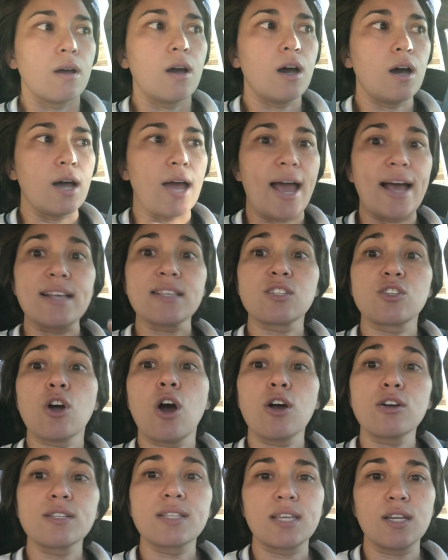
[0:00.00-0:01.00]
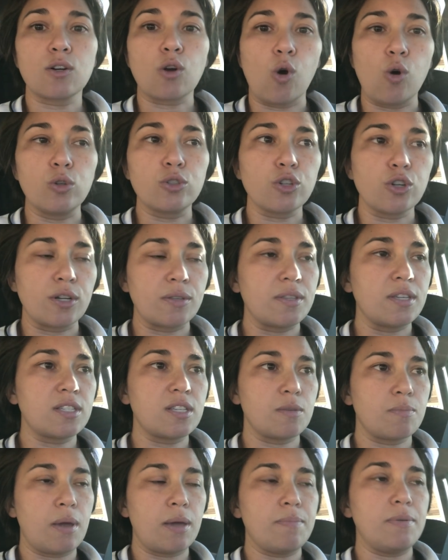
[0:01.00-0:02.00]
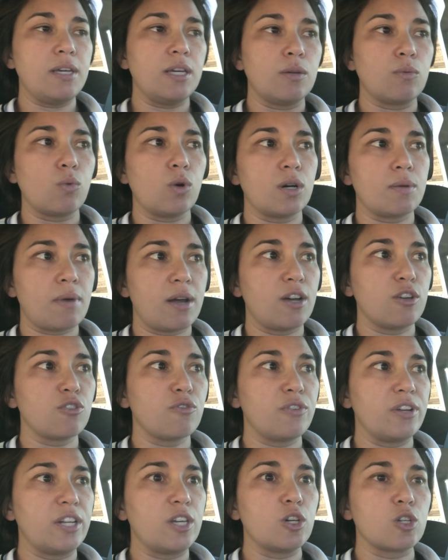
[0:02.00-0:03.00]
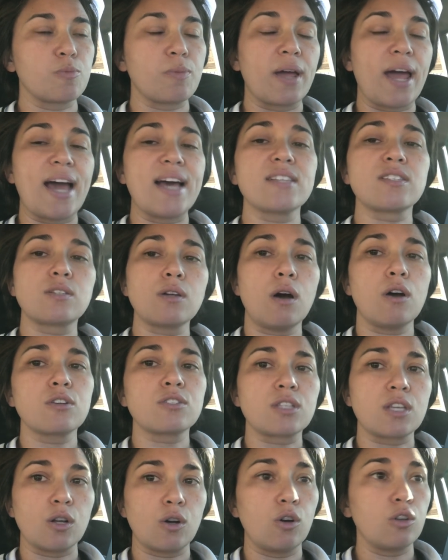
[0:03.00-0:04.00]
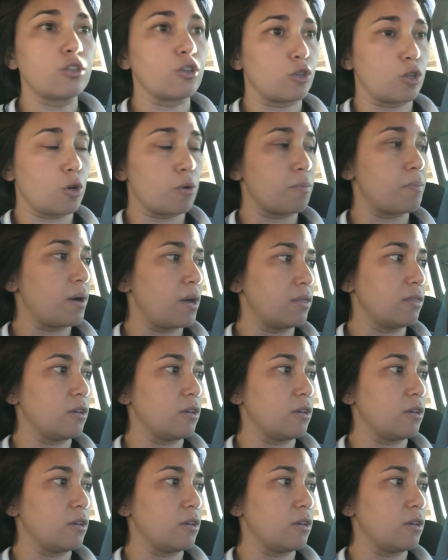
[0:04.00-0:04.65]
as dogs get older, and this is maybe in one of my other videos, but as dogs get older,